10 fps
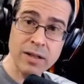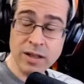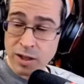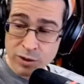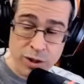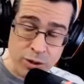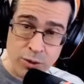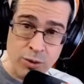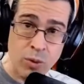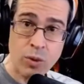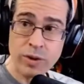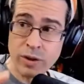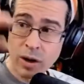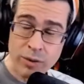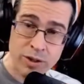they're new or
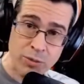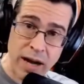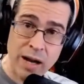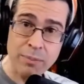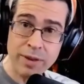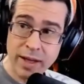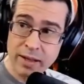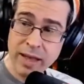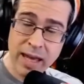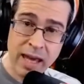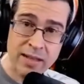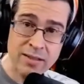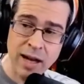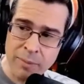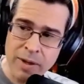they're always around, but they can't
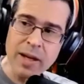sub.